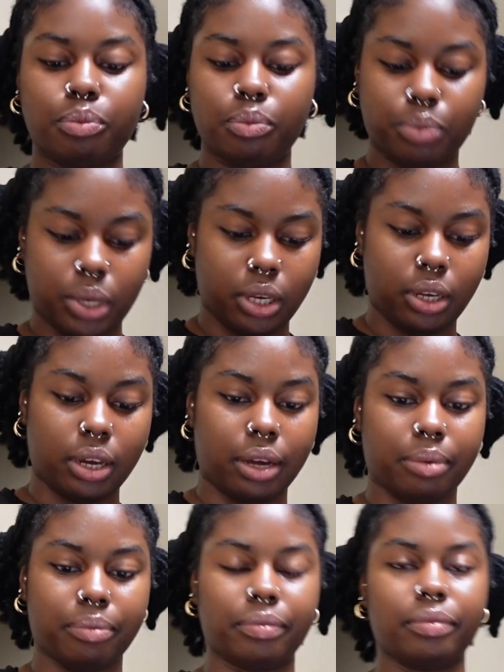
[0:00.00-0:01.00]

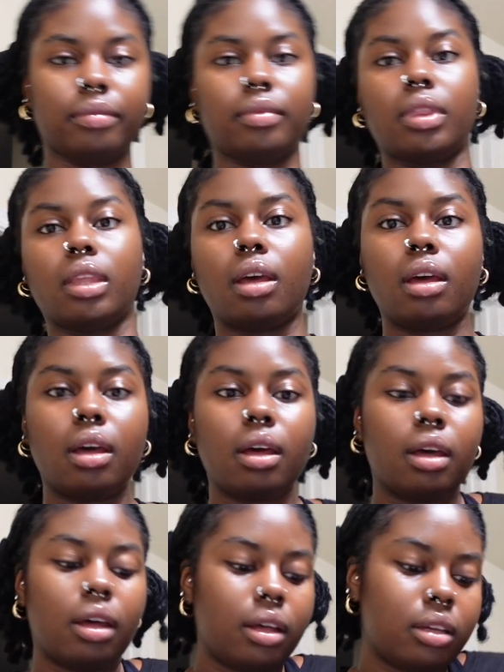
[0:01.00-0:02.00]
p.m.
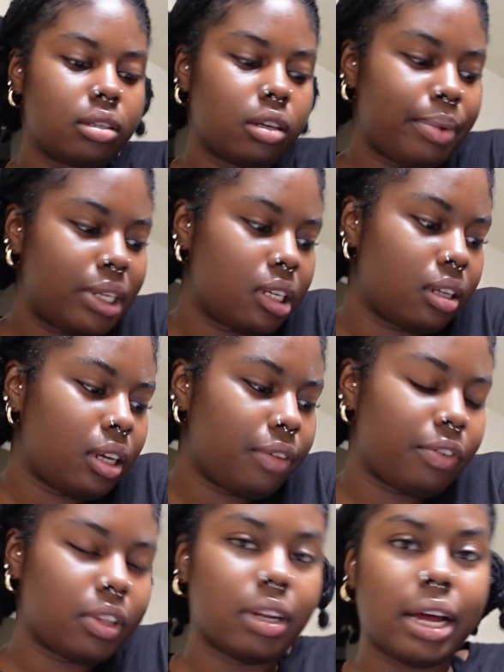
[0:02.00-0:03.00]
So basically
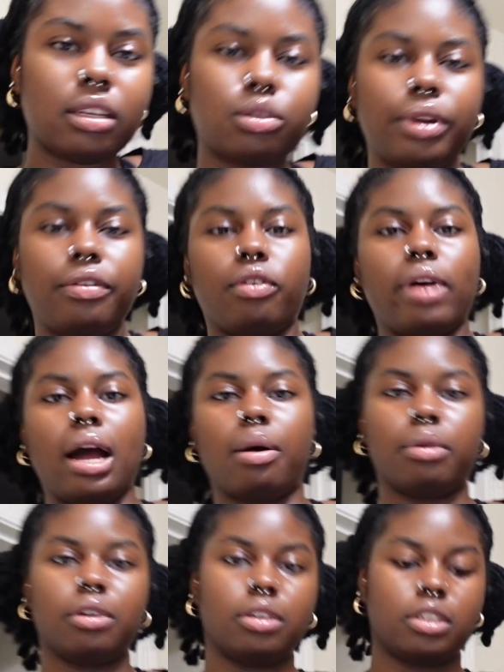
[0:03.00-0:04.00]
for the last 24
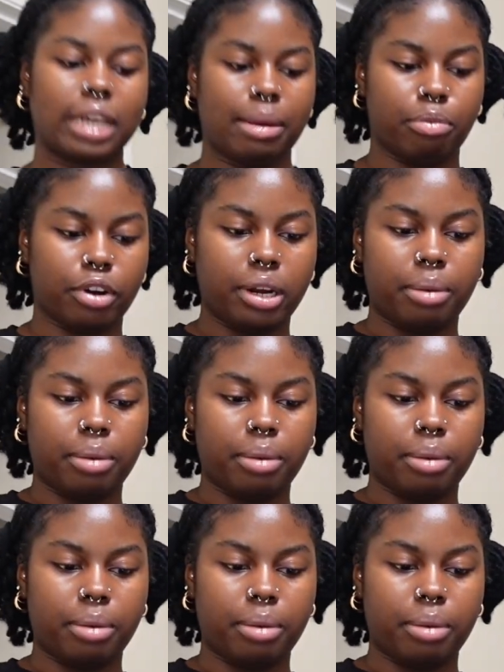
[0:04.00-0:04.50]
hours, I pretty